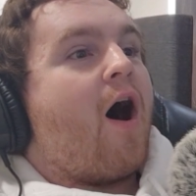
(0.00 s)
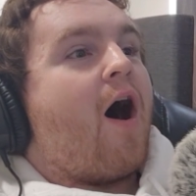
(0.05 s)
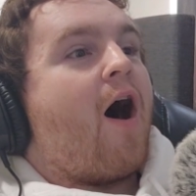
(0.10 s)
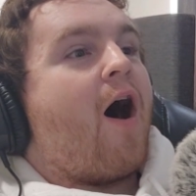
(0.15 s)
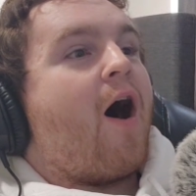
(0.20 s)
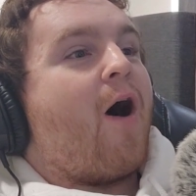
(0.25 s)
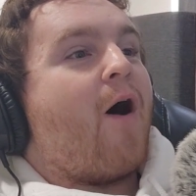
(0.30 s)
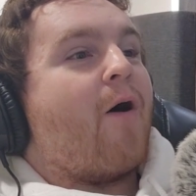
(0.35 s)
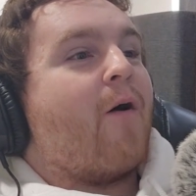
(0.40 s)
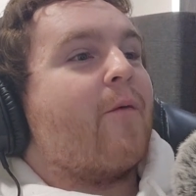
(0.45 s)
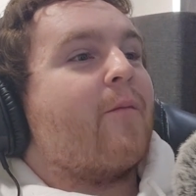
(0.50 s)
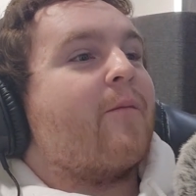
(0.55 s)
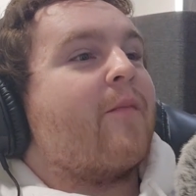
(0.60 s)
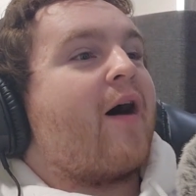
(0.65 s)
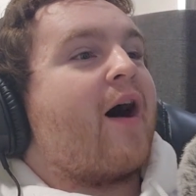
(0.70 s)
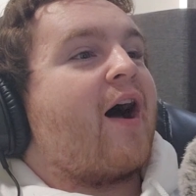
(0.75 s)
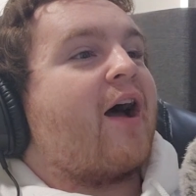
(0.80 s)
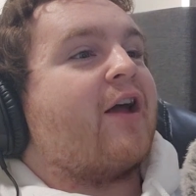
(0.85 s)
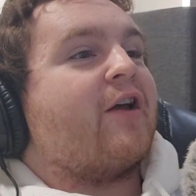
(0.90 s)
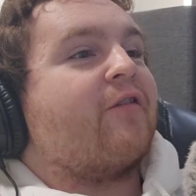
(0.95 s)
Oh
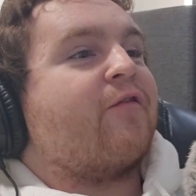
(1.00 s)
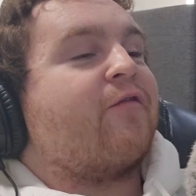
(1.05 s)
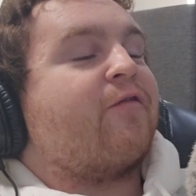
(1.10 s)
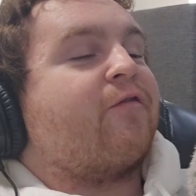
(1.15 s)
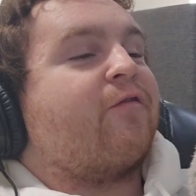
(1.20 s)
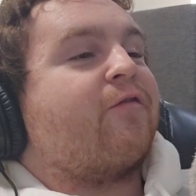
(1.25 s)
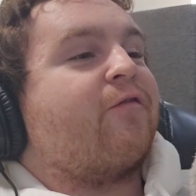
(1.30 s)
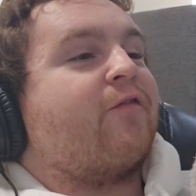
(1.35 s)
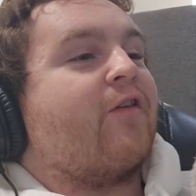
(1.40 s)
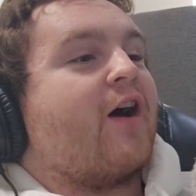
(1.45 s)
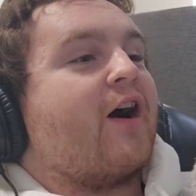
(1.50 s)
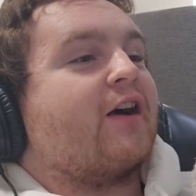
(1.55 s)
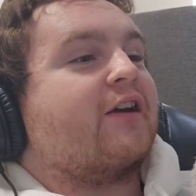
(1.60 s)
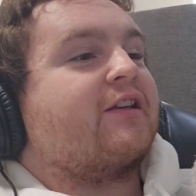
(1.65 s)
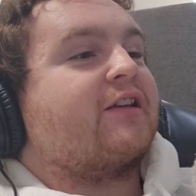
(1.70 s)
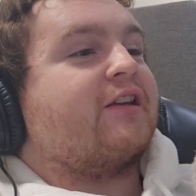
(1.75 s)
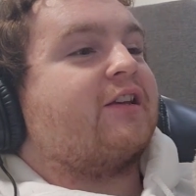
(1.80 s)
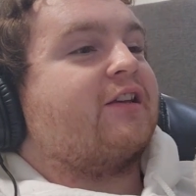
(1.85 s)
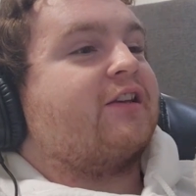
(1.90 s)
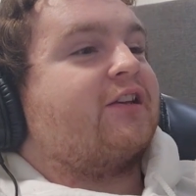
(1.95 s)
my
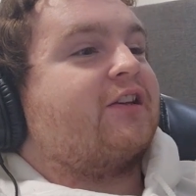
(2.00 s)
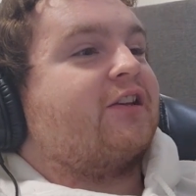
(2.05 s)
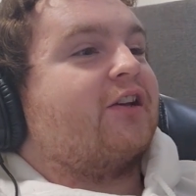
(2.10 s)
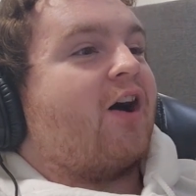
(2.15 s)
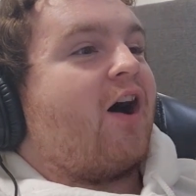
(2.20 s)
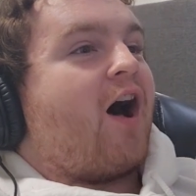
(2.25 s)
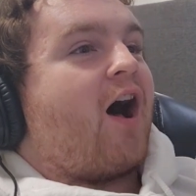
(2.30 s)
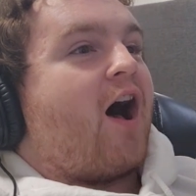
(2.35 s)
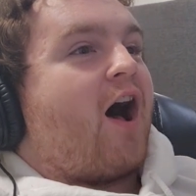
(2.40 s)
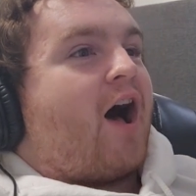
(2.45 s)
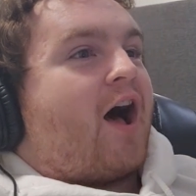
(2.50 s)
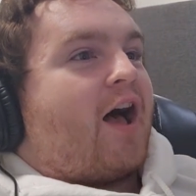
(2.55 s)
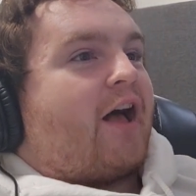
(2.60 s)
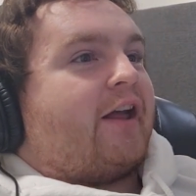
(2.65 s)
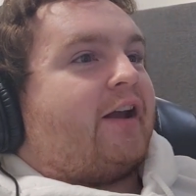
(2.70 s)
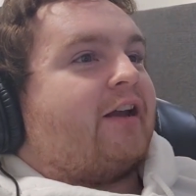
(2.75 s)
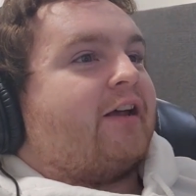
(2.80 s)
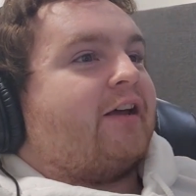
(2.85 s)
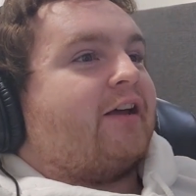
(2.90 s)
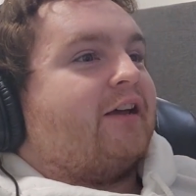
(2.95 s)
fucking
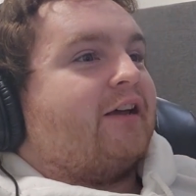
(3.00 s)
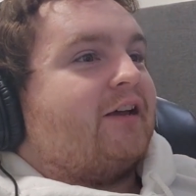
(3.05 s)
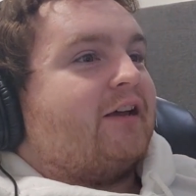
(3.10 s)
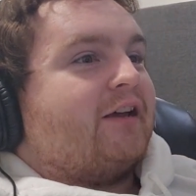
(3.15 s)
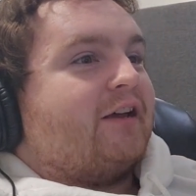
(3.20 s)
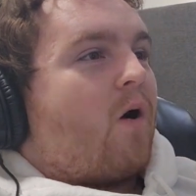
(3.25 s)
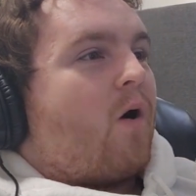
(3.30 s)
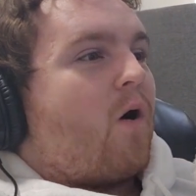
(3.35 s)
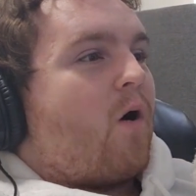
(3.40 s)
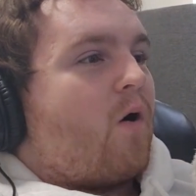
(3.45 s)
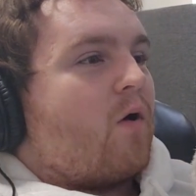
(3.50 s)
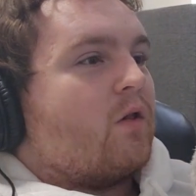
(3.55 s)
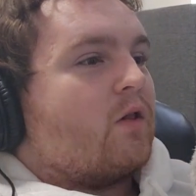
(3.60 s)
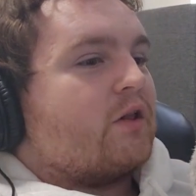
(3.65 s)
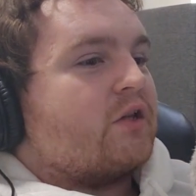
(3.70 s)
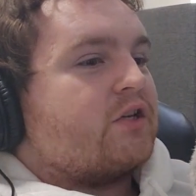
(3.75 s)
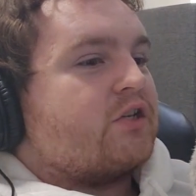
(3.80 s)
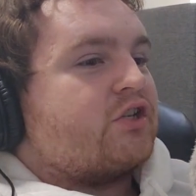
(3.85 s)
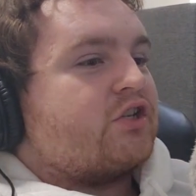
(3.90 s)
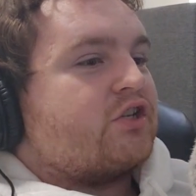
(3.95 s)
god!
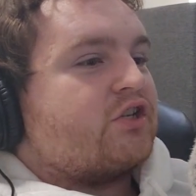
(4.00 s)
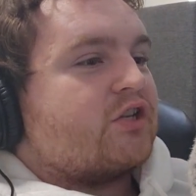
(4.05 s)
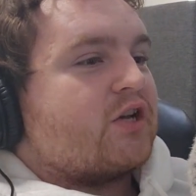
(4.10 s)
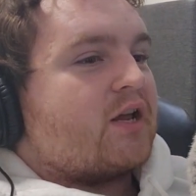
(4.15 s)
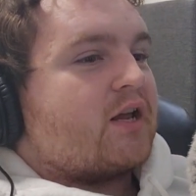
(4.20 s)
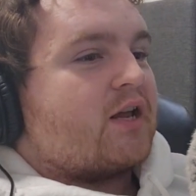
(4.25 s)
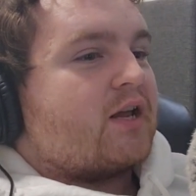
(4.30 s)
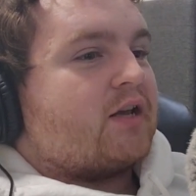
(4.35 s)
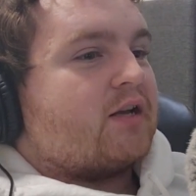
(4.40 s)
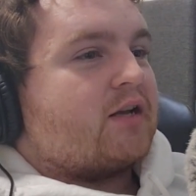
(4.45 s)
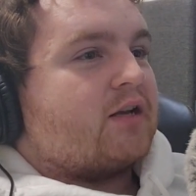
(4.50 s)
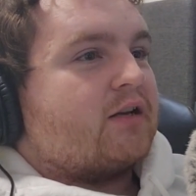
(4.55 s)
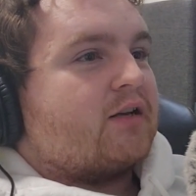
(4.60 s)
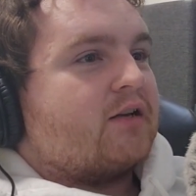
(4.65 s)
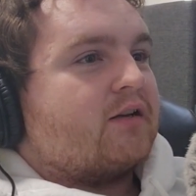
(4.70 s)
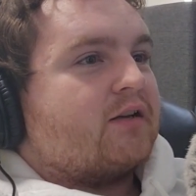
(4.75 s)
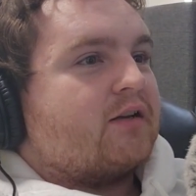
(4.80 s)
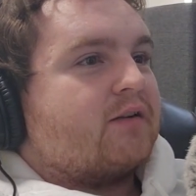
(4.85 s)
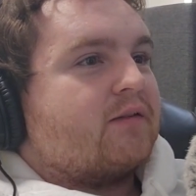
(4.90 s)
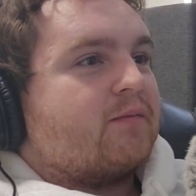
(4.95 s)
Holy shit.
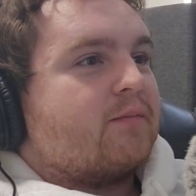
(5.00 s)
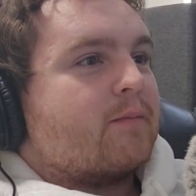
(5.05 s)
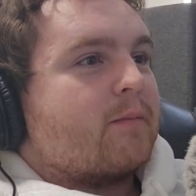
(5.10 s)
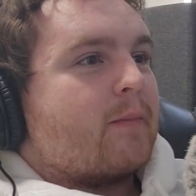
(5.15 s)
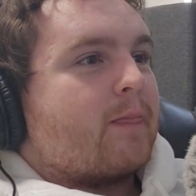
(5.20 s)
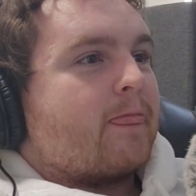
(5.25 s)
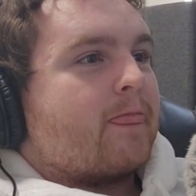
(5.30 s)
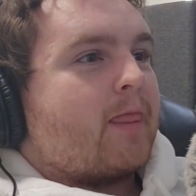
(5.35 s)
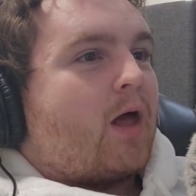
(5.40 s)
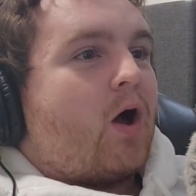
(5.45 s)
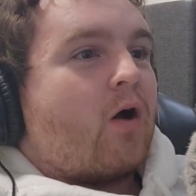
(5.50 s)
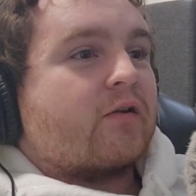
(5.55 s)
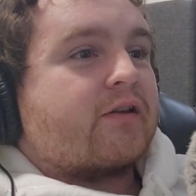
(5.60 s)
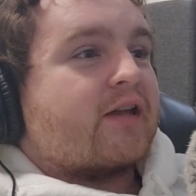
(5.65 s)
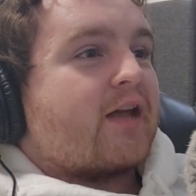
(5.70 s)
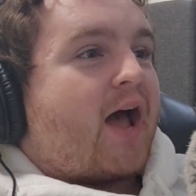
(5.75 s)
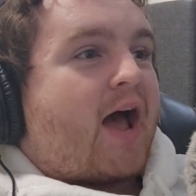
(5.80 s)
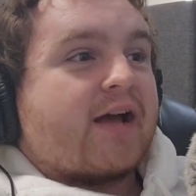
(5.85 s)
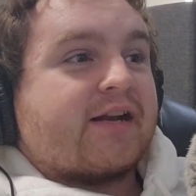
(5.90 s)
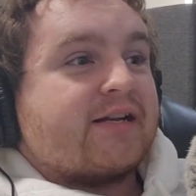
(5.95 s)

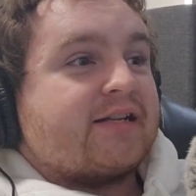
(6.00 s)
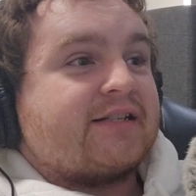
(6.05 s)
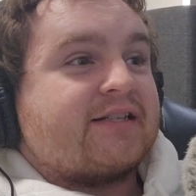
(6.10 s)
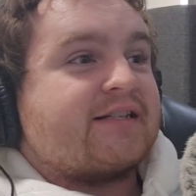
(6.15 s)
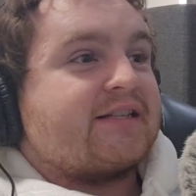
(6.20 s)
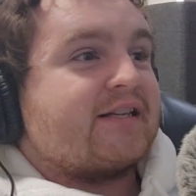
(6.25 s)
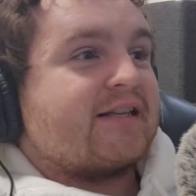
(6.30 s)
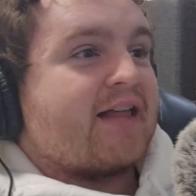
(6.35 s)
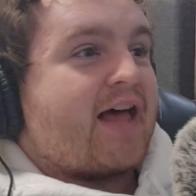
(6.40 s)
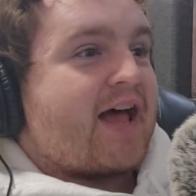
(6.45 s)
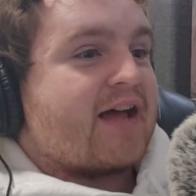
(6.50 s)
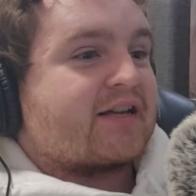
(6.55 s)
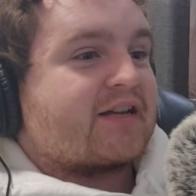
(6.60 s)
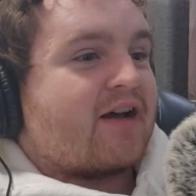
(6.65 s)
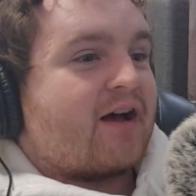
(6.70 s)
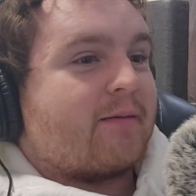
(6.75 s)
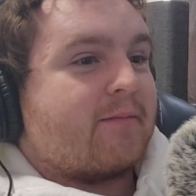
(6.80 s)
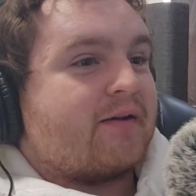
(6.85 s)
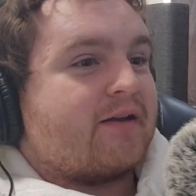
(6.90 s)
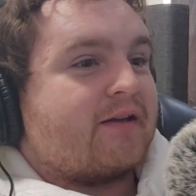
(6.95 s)
Okay, I didn't see that
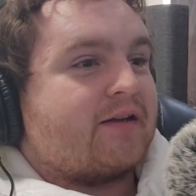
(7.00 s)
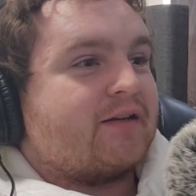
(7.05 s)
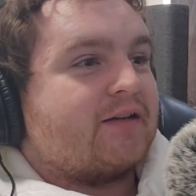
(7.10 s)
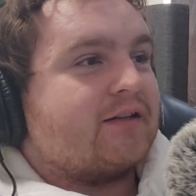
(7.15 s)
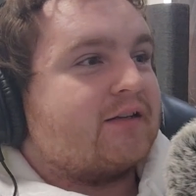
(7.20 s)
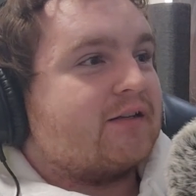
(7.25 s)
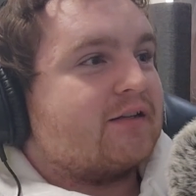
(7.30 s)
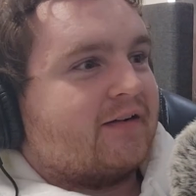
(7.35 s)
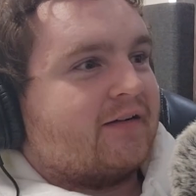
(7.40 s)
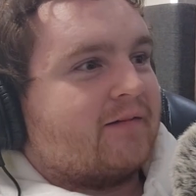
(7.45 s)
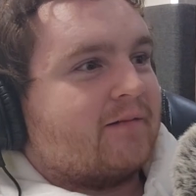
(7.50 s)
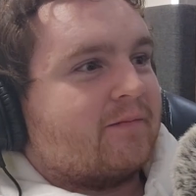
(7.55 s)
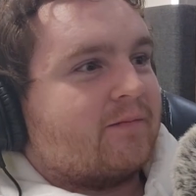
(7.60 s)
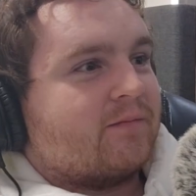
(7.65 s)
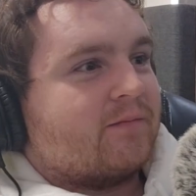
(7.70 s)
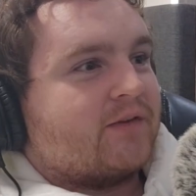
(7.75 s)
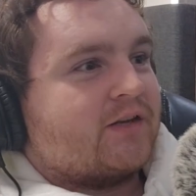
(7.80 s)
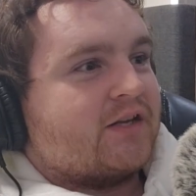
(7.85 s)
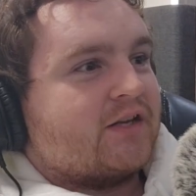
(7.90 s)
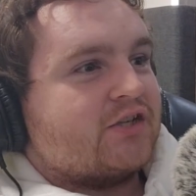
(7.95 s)
coming.
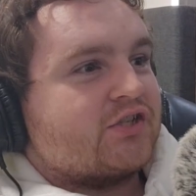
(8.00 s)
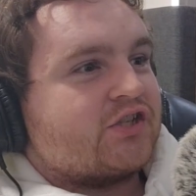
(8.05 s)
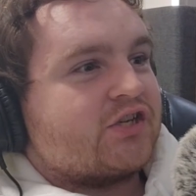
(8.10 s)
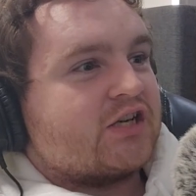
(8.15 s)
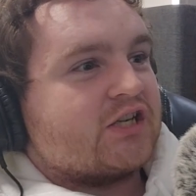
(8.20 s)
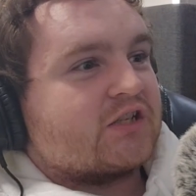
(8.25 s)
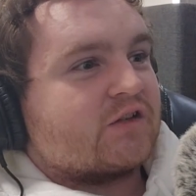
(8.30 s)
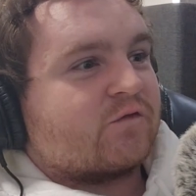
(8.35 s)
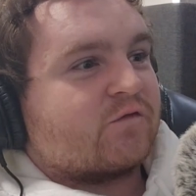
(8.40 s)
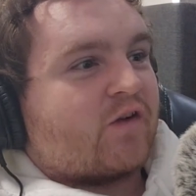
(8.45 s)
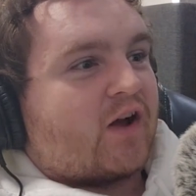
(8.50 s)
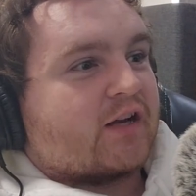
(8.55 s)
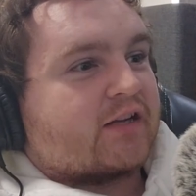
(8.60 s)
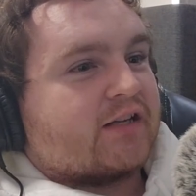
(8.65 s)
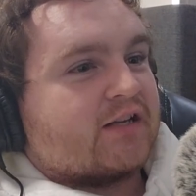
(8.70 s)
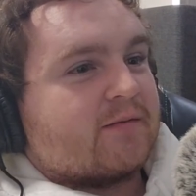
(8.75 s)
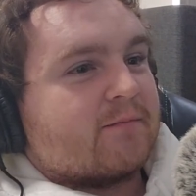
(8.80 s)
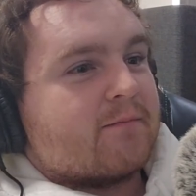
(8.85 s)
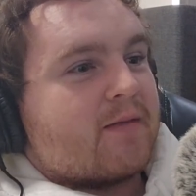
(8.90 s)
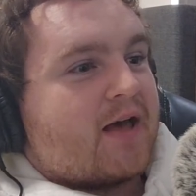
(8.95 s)
She's
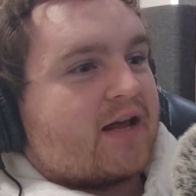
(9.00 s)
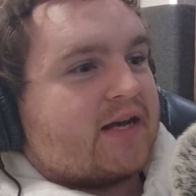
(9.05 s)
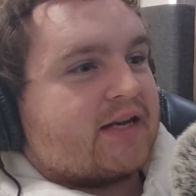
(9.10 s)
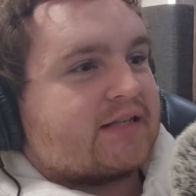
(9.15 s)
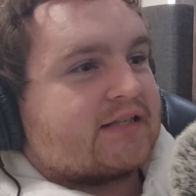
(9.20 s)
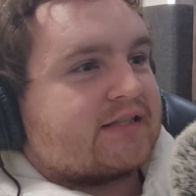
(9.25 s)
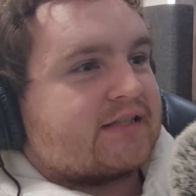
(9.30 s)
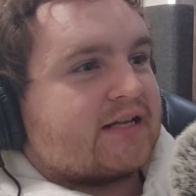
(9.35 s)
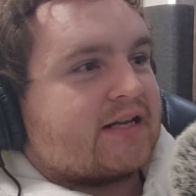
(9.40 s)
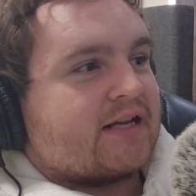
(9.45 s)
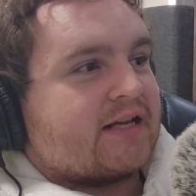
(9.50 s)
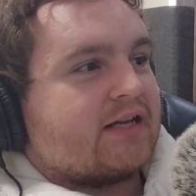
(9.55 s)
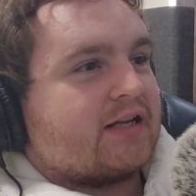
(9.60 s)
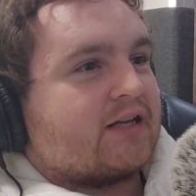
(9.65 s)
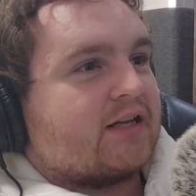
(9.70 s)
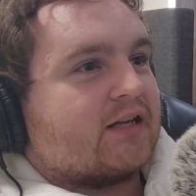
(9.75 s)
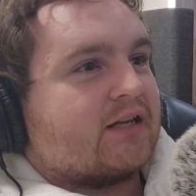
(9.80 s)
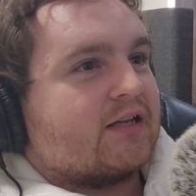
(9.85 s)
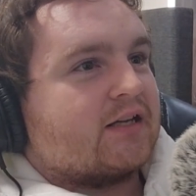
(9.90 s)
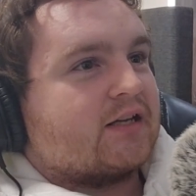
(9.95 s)
fucking
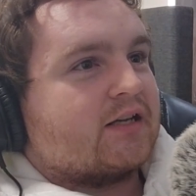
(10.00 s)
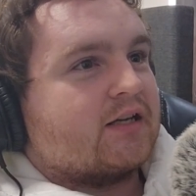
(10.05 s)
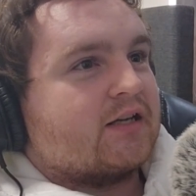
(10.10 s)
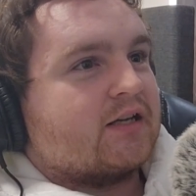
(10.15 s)
menacing!